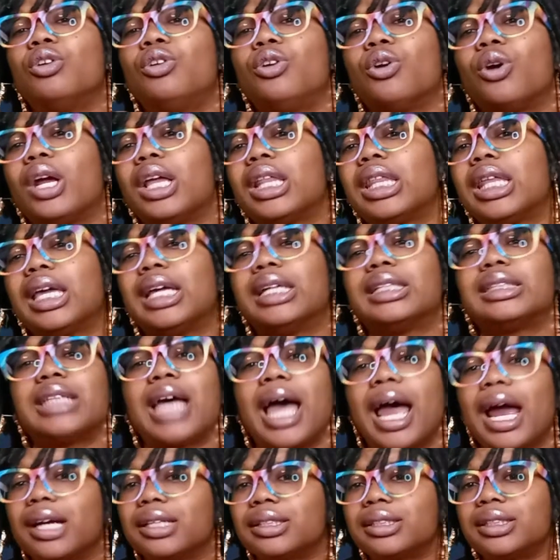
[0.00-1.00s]
During the
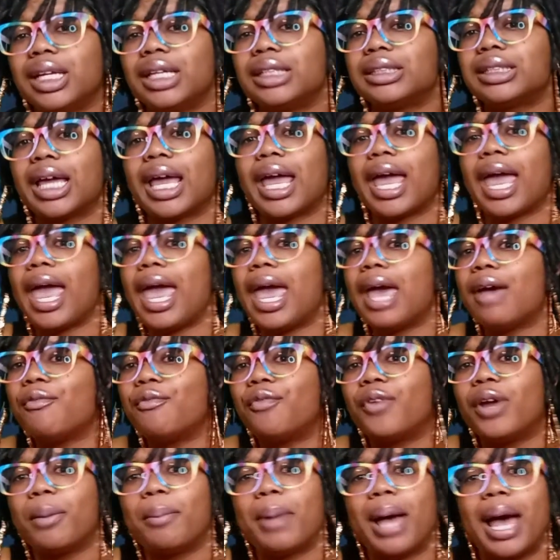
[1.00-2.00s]
entire season,
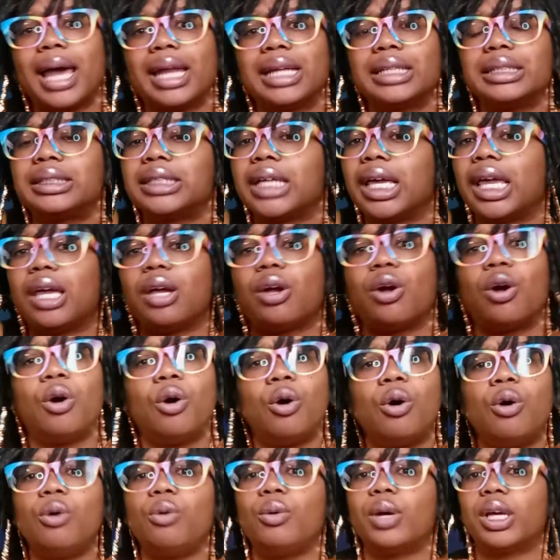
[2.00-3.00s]
everybody seemed
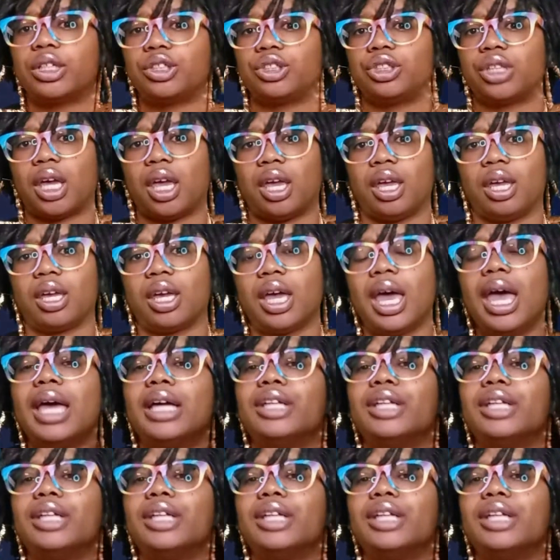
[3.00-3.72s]
cool with Shake.